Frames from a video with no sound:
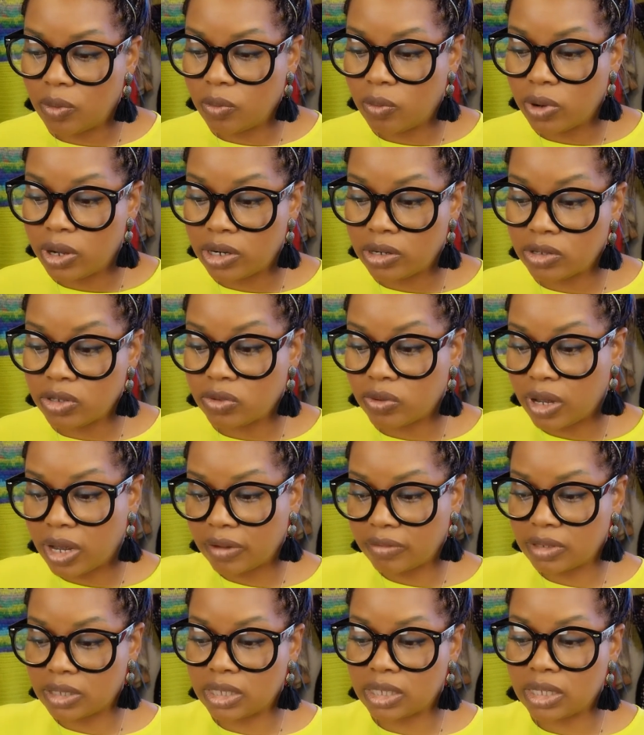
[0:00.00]
what else do I
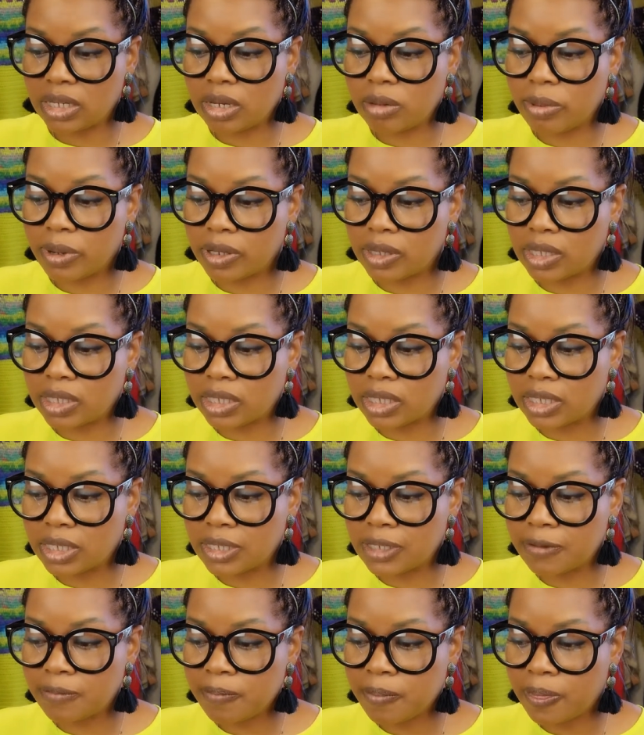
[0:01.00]
have to say about
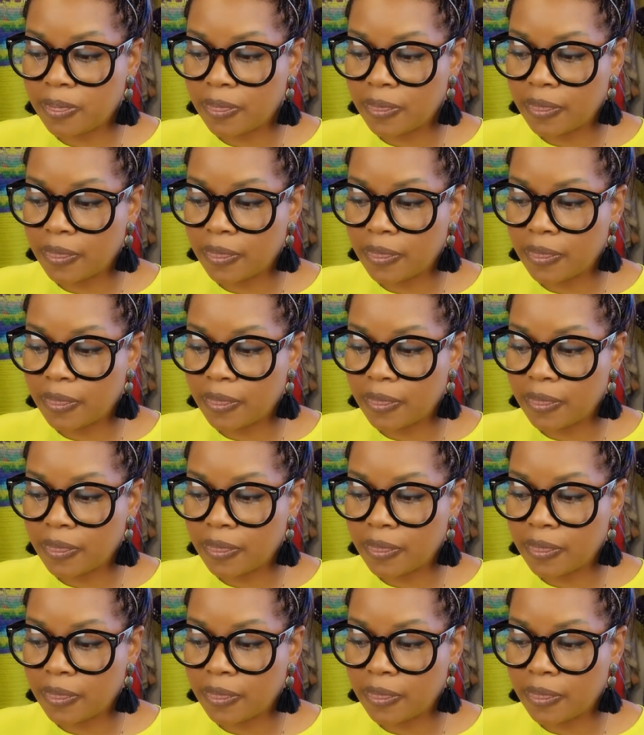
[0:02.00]
this?